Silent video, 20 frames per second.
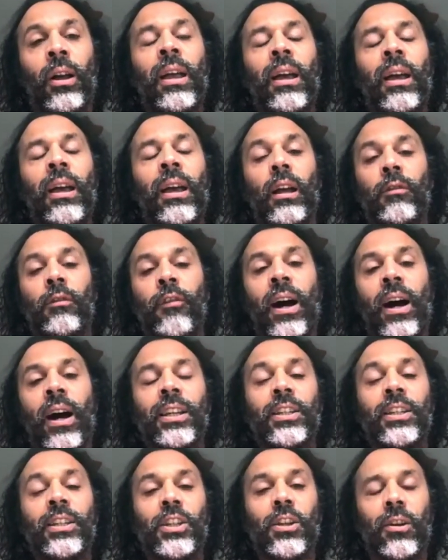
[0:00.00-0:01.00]

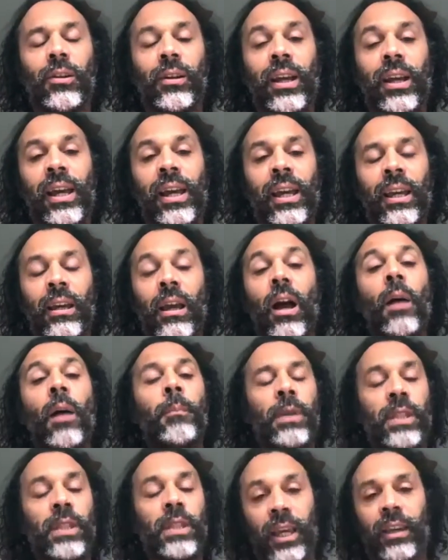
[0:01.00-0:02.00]
advice on a
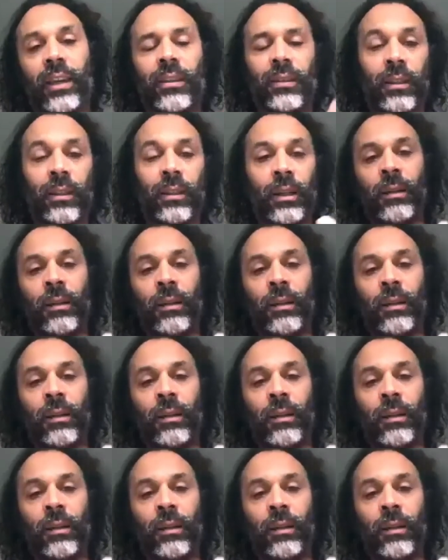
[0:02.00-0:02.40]
particular